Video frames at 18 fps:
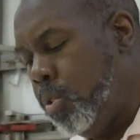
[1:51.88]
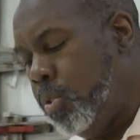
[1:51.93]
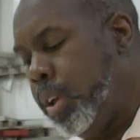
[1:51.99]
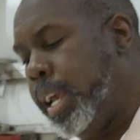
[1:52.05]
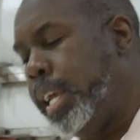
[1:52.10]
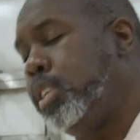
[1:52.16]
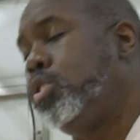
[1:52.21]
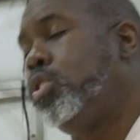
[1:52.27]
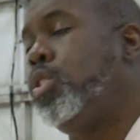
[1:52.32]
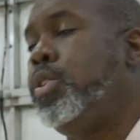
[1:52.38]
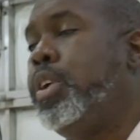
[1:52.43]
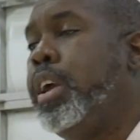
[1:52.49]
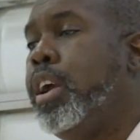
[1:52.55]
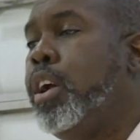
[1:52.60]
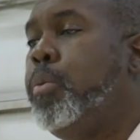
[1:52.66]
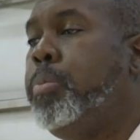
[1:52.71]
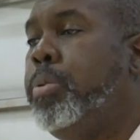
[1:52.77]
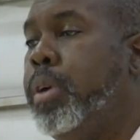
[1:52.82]
Okay, so your
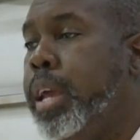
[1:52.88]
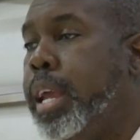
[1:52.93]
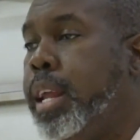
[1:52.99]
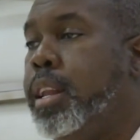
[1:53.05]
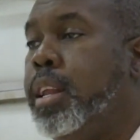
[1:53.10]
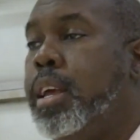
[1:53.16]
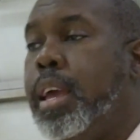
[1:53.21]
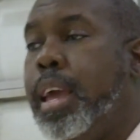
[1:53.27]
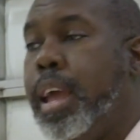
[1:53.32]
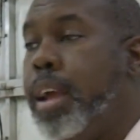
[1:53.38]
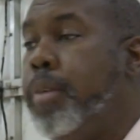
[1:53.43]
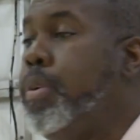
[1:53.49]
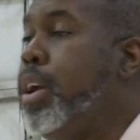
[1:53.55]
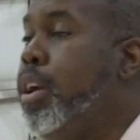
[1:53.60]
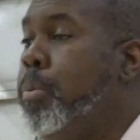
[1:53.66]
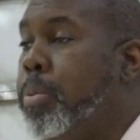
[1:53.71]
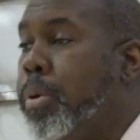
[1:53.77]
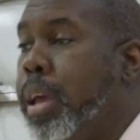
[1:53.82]
airplane, every
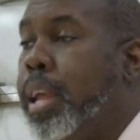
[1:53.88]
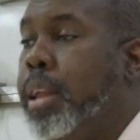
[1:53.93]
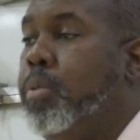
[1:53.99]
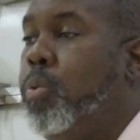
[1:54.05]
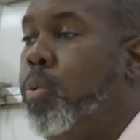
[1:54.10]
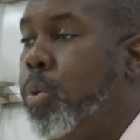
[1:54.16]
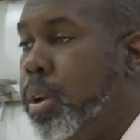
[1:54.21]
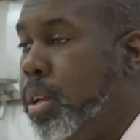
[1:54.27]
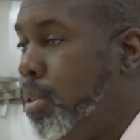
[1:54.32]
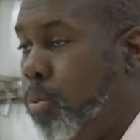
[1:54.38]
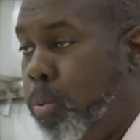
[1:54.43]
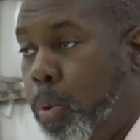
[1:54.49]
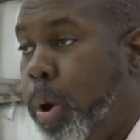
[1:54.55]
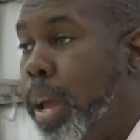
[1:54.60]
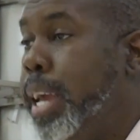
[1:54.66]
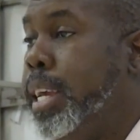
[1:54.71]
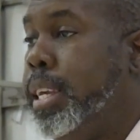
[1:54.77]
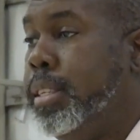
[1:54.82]
airplane
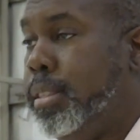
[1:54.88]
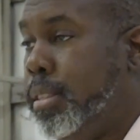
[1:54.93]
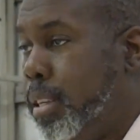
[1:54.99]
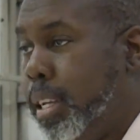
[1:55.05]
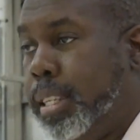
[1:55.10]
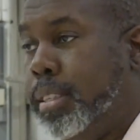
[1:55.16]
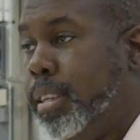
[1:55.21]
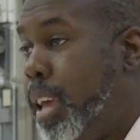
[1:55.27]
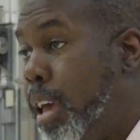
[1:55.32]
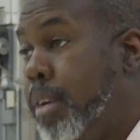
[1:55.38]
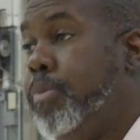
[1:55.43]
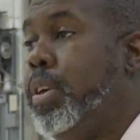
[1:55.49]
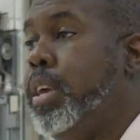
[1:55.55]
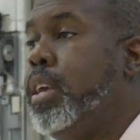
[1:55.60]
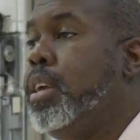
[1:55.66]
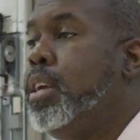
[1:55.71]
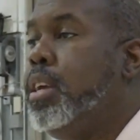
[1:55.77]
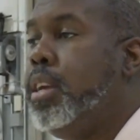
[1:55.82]
weighs, it's heavy.
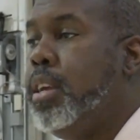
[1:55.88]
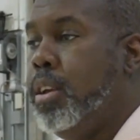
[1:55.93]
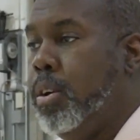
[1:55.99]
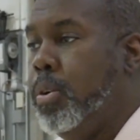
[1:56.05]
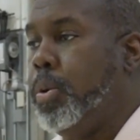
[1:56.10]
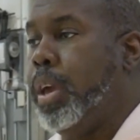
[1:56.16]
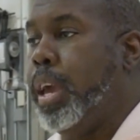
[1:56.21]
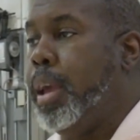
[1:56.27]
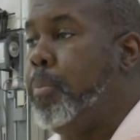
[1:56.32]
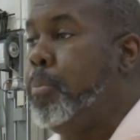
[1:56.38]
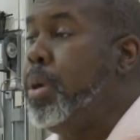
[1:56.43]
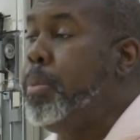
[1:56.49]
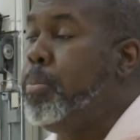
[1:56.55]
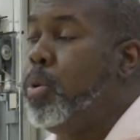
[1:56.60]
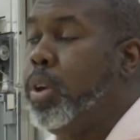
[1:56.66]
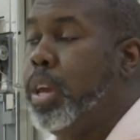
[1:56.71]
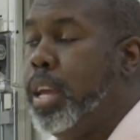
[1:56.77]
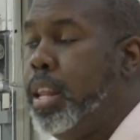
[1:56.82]
Okay,
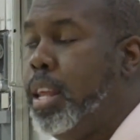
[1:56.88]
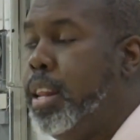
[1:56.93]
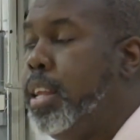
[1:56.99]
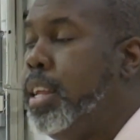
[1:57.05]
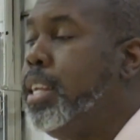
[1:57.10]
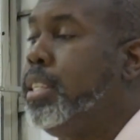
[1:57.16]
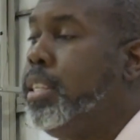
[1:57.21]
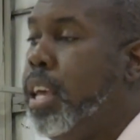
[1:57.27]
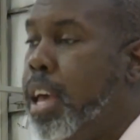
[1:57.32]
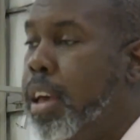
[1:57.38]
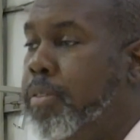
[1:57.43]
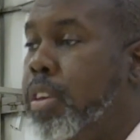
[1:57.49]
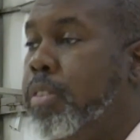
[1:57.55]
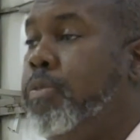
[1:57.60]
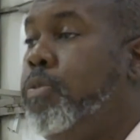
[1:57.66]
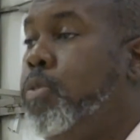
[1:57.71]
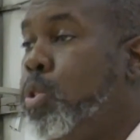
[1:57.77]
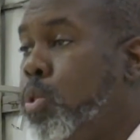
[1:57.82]
people get in it, it's heavy.
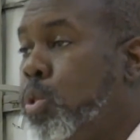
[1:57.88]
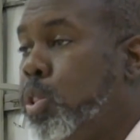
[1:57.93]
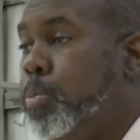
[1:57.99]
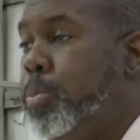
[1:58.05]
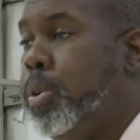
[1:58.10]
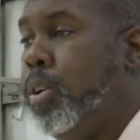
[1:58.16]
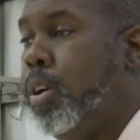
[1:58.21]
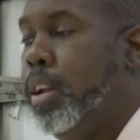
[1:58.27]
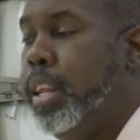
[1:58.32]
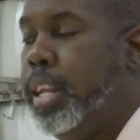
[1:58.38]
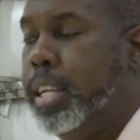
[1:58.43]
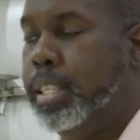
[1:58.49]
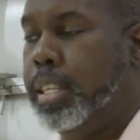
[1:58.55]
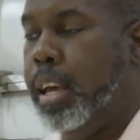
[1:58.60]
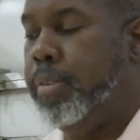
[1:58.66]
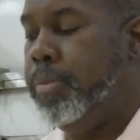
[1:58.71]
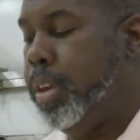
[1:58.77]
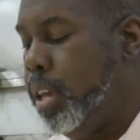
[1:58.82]
Fuel's put on it, it's
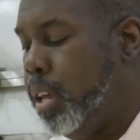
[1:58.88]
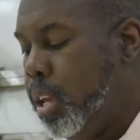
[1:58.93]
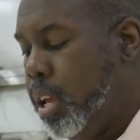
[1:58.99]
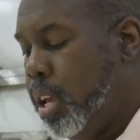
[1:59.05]
heavy.